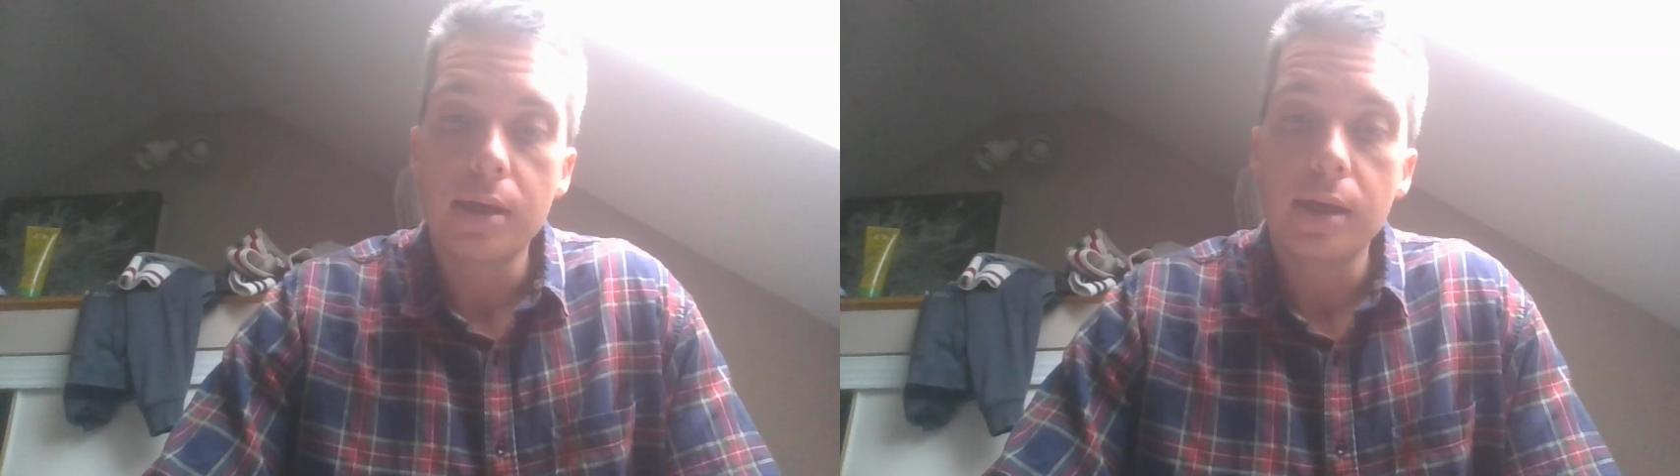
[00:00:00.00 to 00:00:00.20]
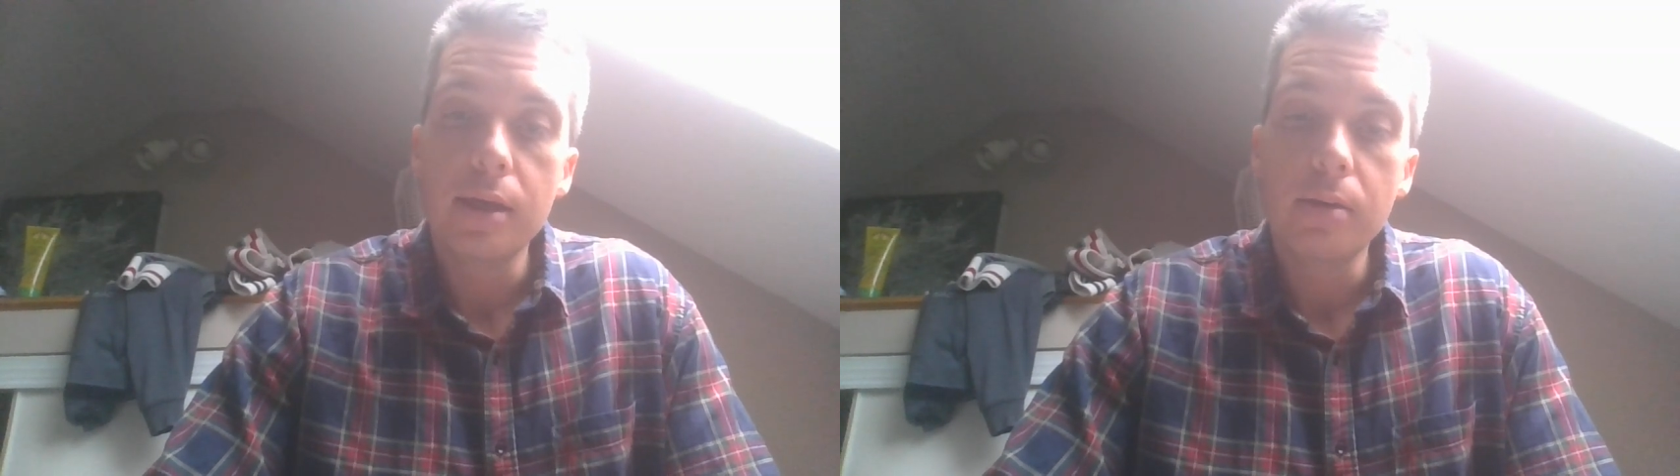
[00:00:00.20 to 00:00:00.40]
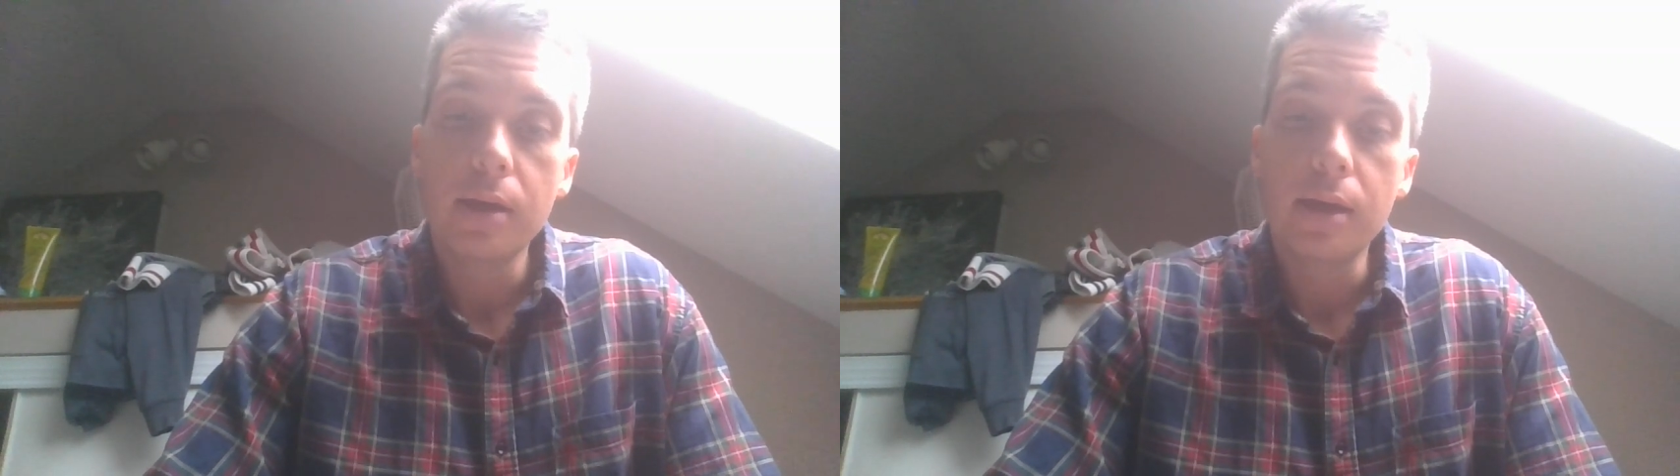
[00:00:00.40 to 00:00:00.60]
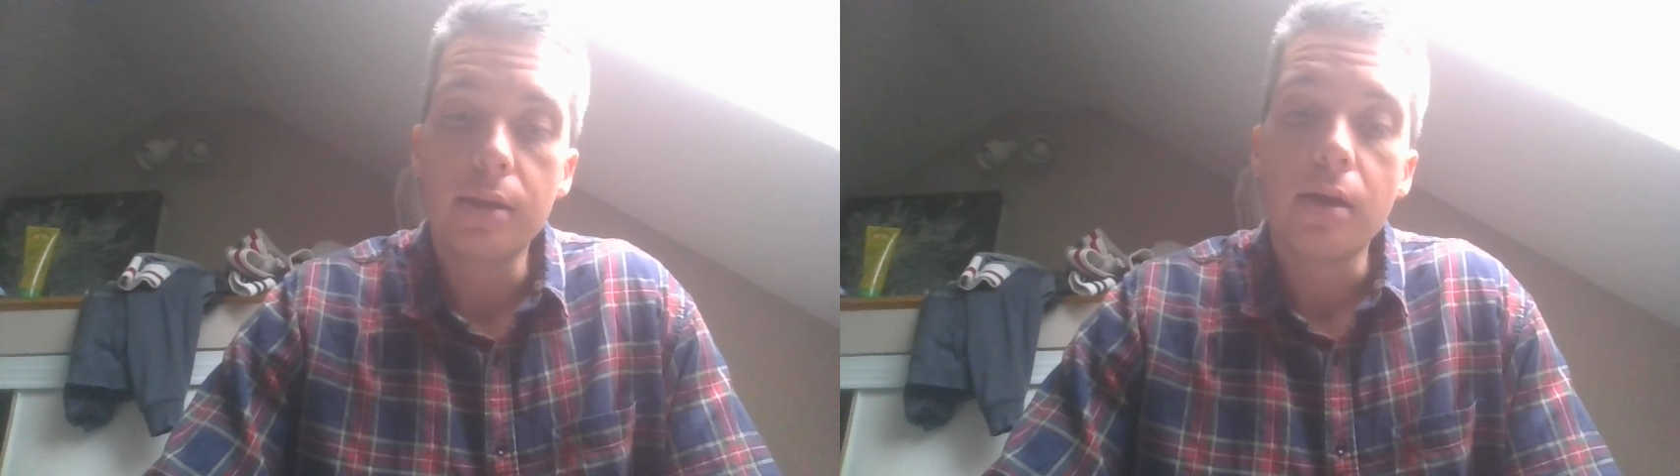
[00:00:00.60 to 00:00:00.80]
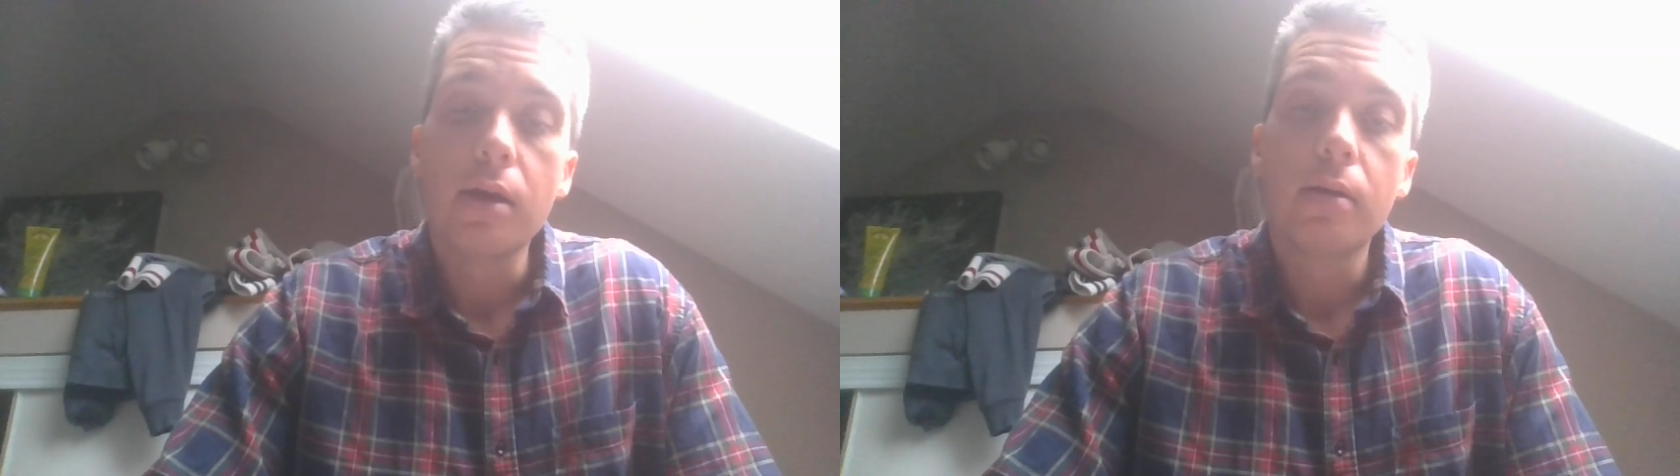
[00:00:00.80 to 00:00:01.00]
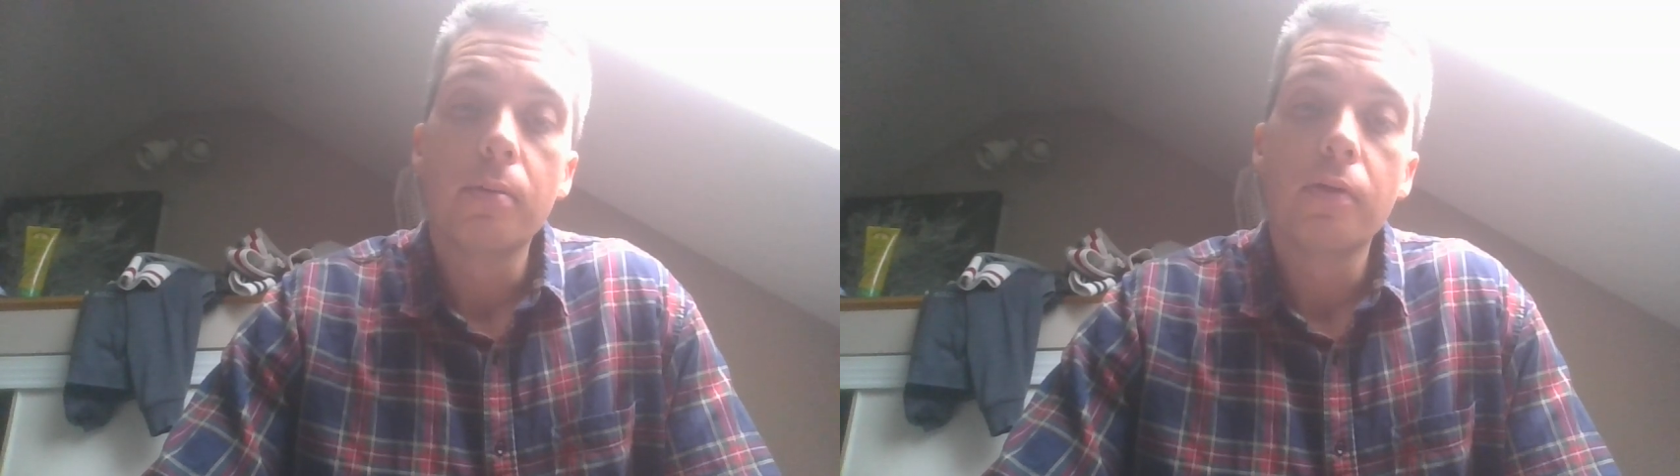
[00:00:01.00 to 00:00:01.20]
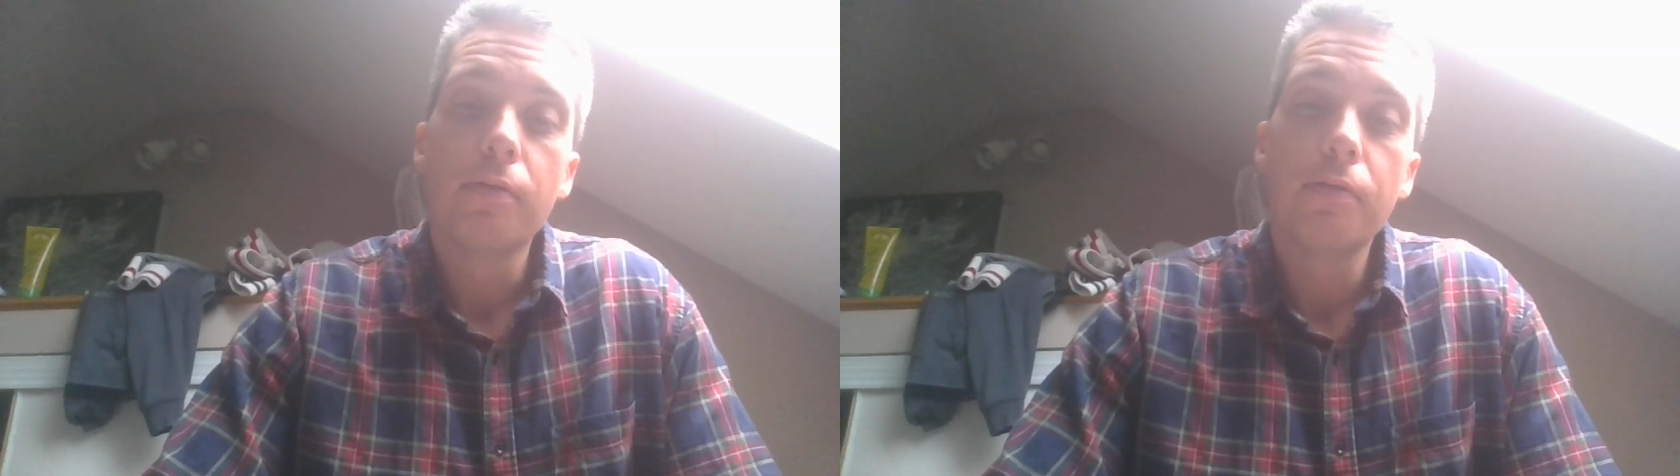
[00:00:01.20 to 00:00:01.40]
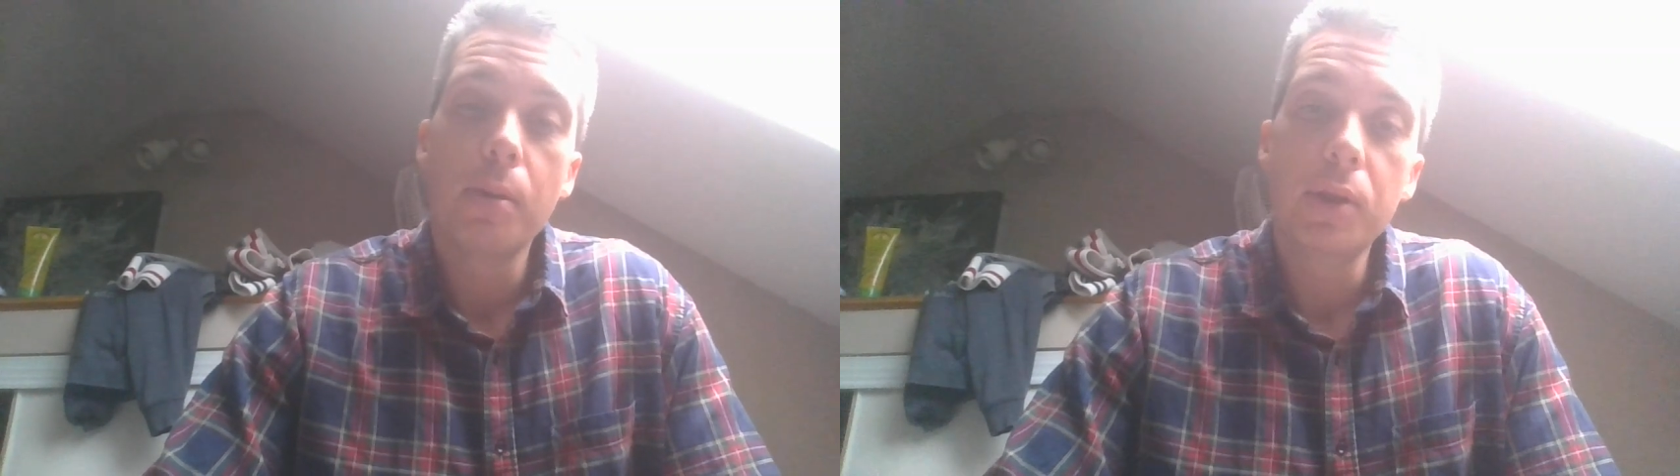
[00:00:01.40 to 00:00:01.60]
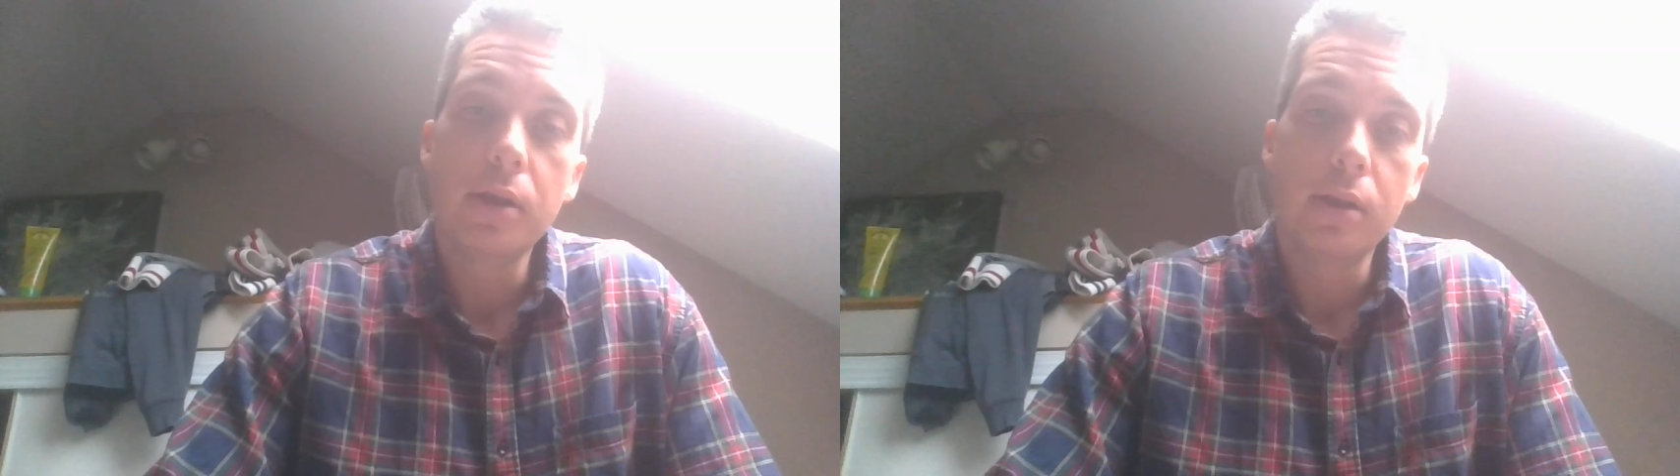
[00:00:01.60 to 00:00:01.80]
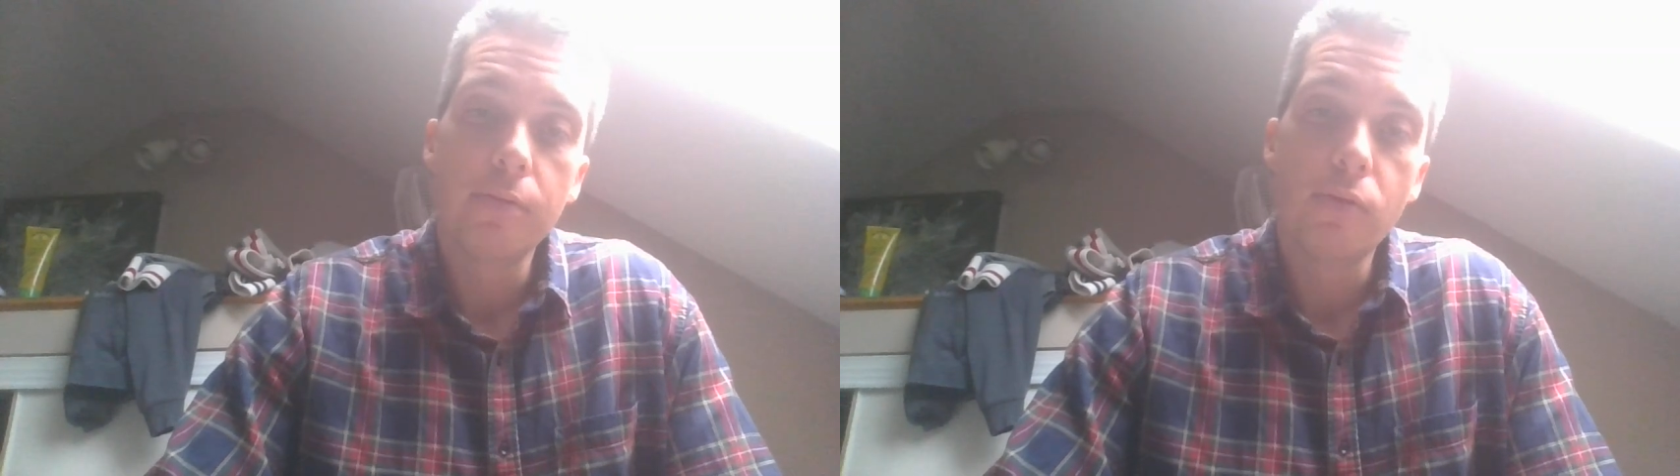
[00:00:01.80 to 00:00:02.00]
he in
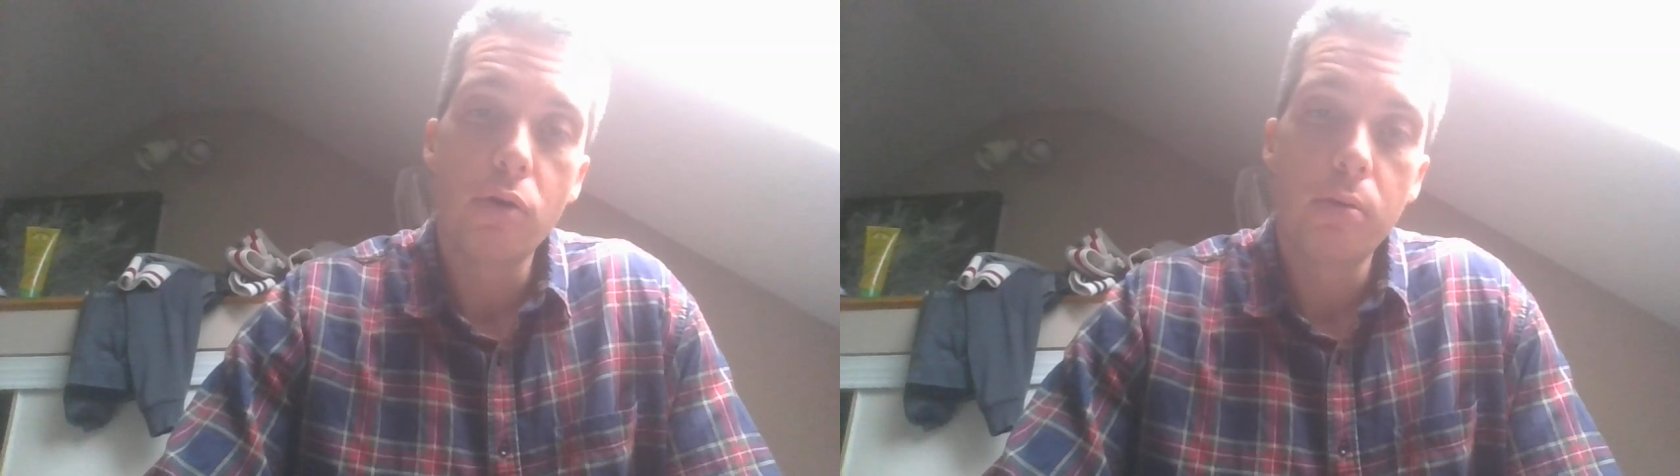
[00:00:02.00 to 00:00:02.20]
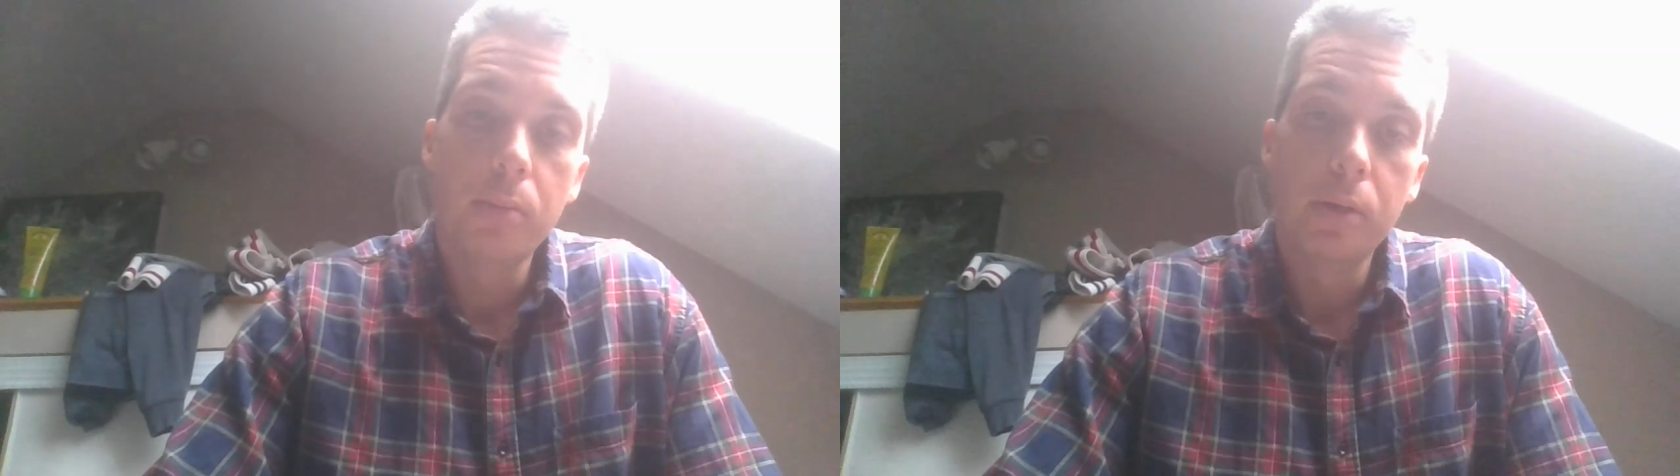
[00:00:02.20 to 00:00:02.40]
feminine form.